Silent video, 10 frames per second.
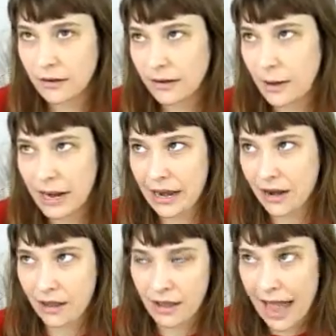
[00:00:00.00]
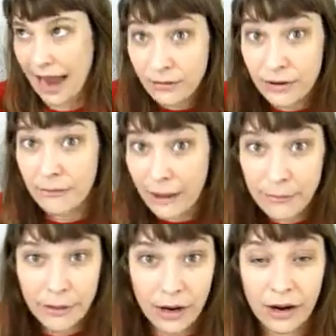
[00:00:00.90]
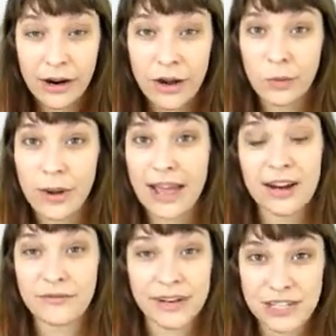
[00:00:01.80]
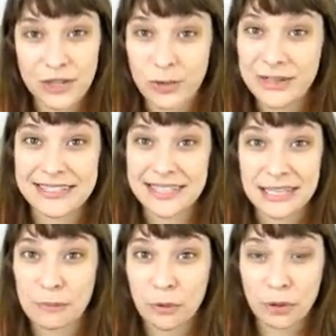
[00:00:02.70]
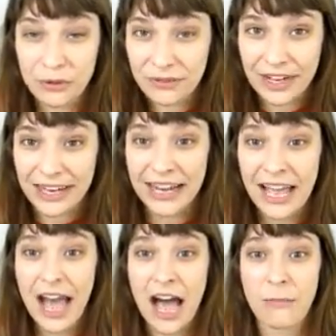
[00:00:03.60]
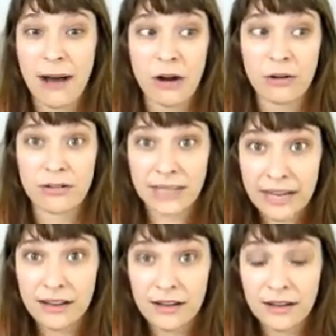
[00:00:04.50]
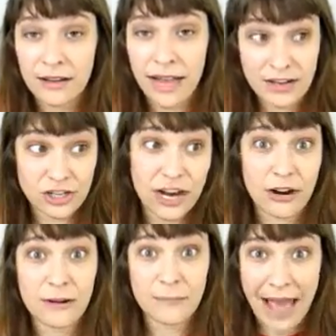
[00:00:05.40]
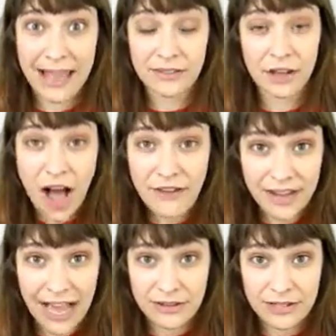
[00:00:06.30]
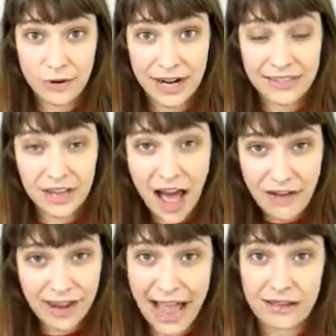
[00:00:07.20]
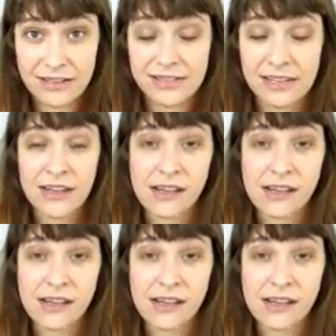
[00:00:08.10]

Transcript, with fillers: I mean, I remember when Victor was disapproving about Nick and Sharon buying the coffee house and running the coffee house.